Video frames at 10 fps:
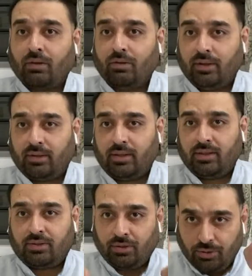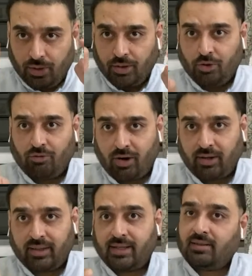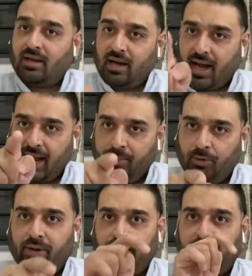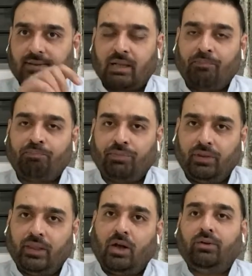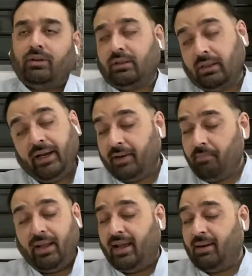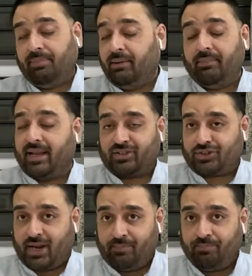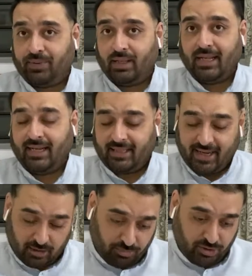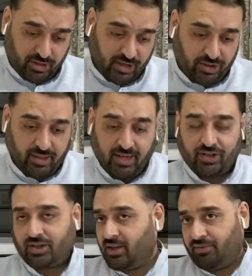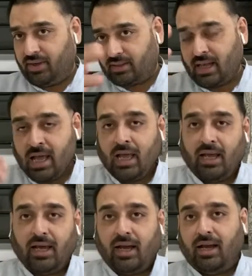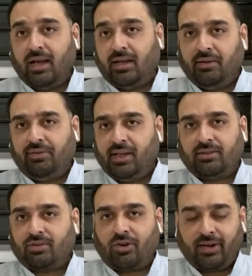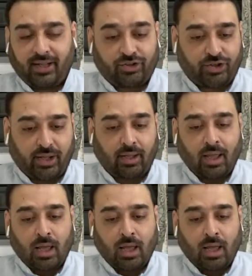this is, you want this, I am doing this. Now it may help him next time in the next presidential election if he is contesting.